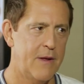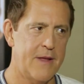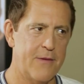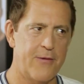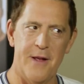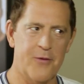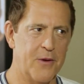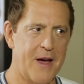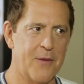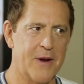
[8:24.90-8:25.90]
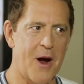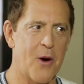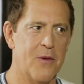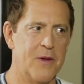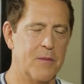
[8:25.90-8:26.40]
that fateful night when I
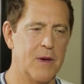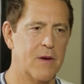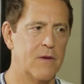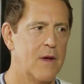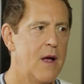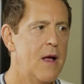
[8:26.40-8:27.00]
heard them, because